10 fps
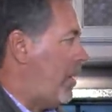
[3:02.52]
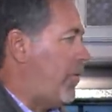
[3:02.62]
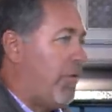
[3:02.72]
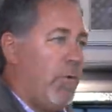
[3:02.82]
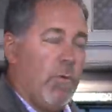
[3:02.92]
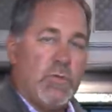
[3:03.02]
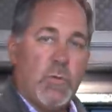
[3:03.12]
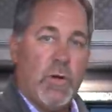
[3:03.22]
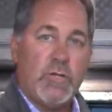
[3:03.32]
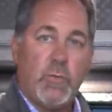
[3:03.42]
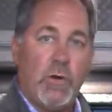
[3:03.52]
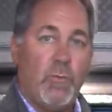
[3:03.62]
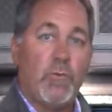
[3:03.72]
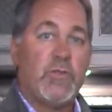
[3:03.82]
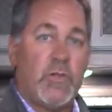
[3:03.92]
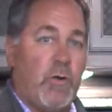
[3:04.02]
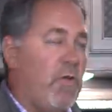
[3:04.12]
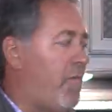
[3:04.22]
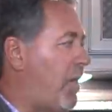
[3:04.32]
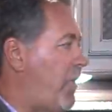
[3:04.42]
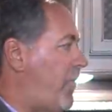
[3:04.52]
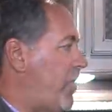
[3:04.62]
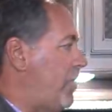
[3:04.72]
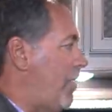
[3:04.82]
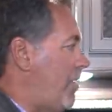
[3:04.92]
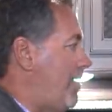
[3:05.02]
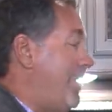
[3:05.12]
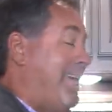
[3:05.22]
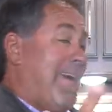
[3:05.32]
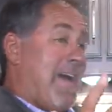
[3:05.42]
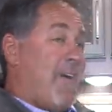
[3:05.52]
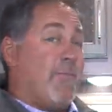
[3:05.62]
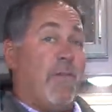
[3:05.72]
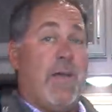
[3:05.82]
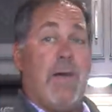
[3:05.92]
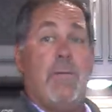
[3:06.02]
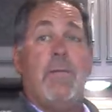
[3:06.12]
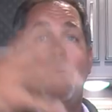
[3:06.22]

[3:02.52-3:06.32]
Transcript: thirty-one twenty twenty-one was thirty-five feet long. After that,